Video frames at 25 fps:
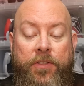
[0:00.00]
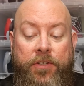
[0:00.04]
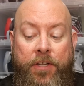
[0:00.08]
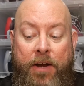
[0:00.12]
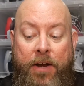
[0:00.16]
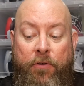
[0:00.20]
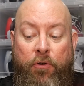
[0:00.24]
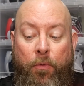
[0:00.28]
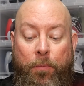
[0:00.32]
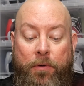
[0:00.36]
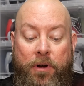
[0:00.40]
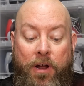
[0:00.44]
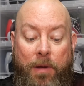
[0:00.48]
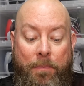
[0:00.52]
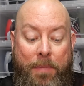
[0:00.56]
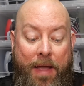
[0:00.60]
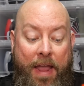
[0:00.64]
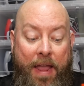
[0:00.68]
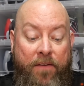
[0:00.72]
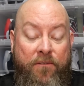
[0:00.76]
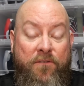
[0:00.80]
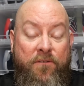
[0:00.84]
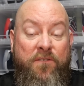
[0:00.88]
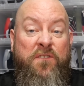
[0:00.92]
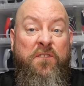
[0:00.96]
Today we're opening up
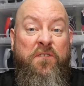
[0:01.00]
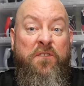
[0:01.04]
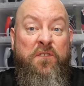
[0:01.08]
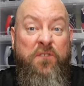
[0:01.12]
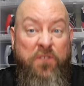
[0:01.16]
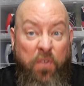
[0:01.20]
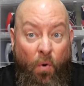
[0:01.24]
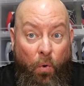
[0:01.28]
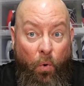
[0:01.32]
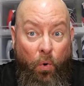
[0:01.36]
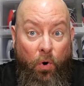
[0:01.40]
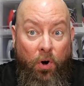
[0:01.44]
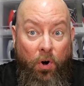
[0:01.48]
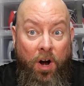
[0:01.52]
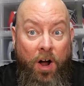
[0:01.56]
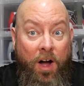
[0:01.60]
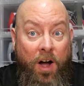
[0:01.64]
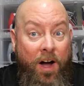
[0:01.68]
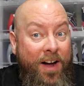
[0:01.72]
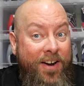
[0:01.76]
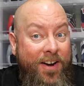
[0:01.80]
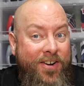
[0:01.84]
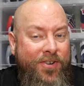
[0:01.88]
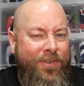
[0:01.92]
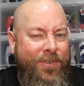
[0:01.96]
a
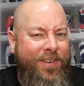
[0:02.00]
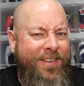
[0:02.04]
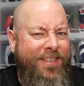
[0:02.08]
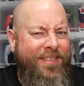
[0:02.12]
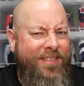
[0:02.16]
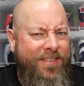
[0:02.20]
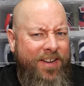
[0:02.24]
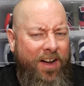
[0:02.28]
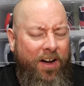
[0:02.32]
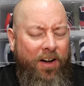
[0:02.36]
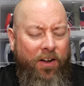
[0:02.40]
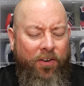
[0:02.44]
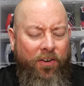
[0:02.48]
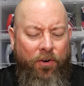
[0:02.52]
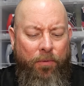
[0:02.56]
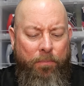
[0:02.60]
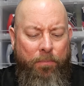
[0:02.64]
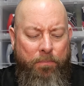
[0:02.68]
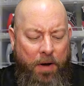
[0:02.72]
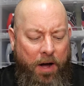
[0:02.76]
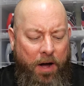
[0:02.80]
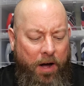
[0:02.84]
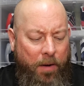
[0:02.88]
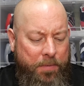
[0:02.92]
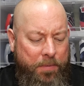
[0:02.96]

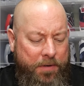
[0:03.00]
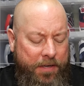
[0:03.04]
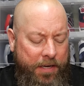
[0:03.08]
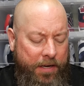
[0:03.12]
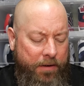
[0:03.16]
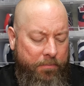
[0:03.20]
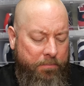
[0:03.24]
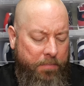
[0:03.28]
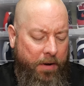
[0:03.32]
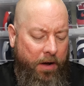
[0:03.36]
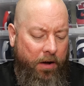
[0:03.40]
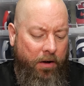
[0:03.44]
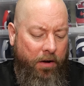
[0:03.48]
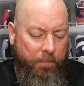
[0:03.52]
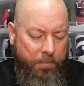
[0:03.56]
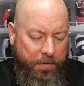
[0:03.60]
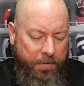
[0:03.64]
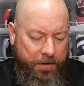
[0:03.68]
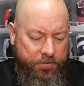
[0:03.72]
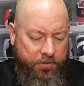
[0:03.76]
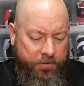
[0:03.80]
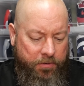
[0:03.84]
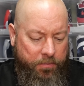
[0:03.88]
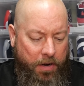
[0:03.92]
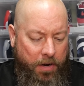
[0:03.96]
$400 Pop King Paul
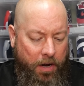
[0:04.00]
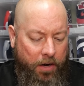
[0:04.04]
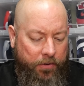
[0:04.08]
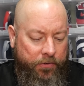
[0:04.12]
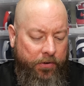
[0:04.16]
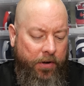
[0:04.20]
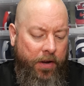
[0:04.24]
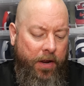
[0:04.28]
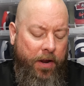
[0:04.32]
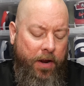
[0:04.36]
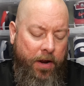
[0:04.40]
mystery box.